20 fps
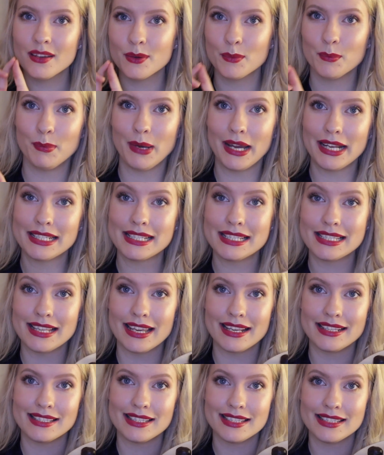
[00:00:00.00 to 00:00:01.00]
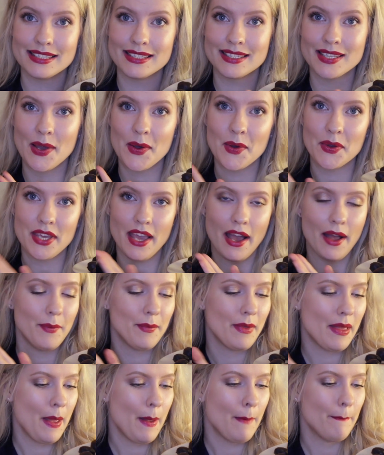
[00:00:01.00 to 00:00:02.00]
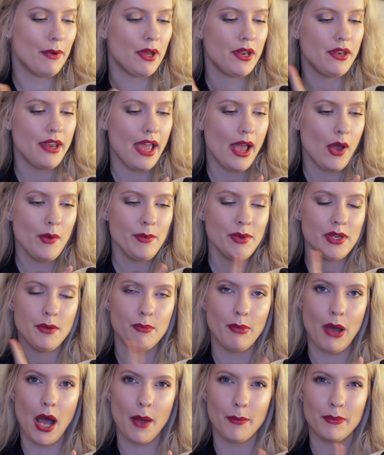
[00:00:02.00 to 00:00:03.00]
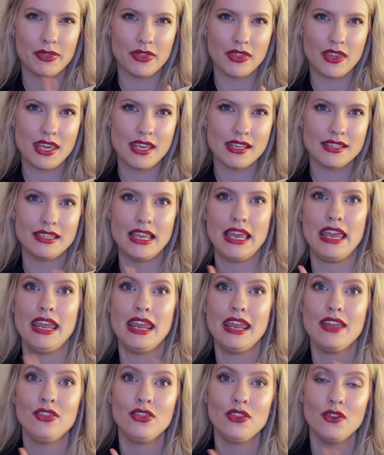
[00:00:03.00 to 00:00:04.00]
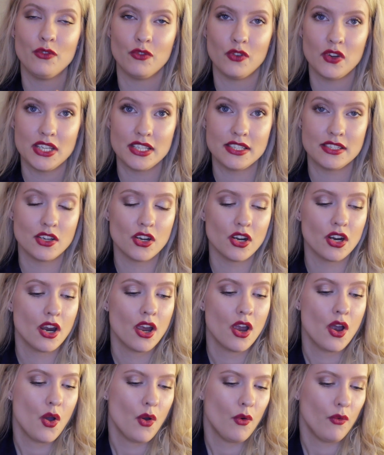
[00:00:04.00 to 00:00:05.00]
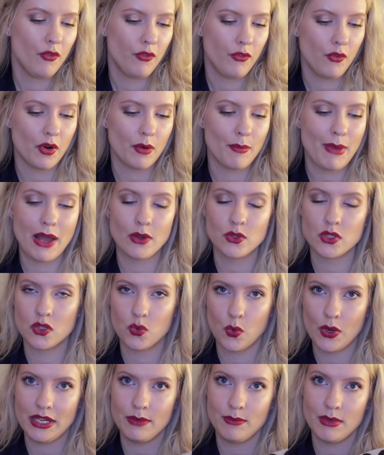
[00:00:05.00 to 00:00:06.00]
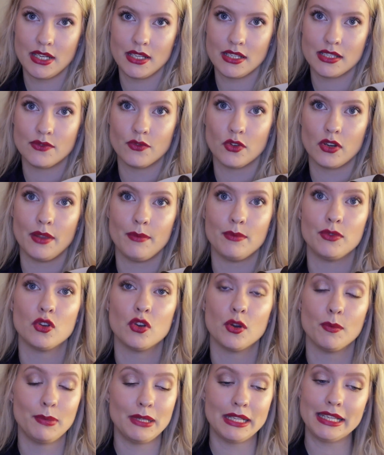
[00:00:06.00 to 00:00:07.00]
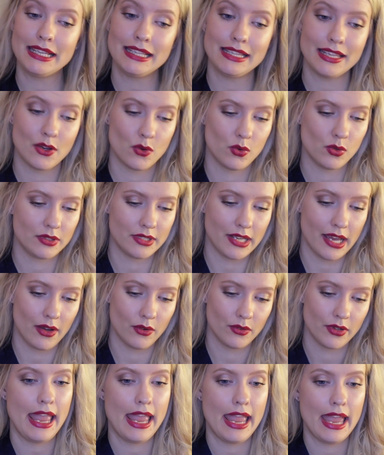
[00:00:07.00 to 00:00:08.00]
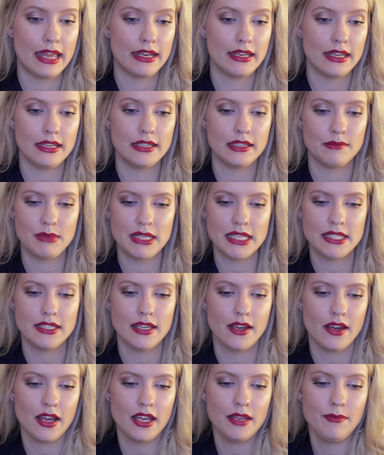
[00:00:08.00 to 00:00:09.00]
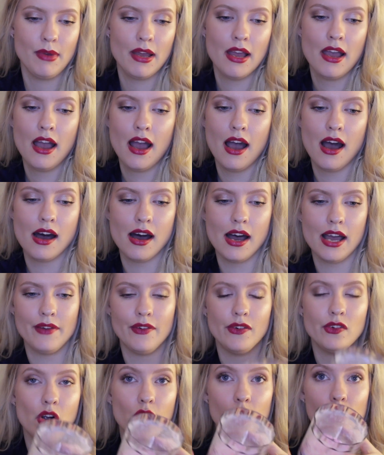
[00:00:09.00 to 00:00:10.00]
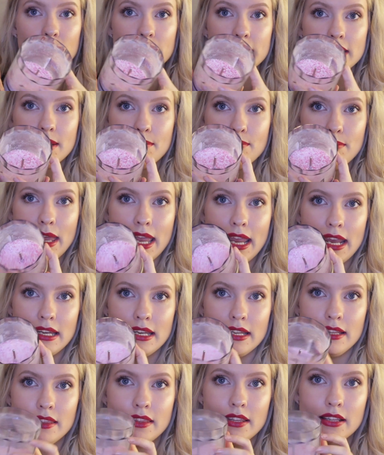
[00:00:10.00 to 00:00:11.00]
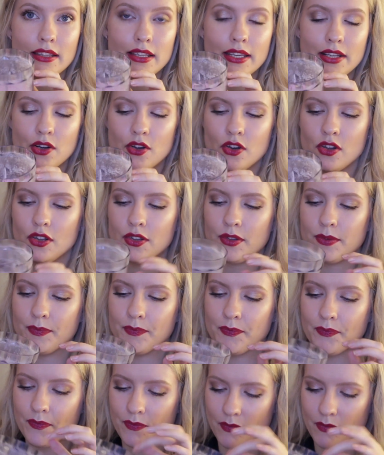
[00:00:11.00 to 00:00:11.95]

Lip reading: bite sizes. So yeah. But now I'm going to pop these in the freezer for about 20 minutes for them to completely cool down. And in the meantime, I have already made the little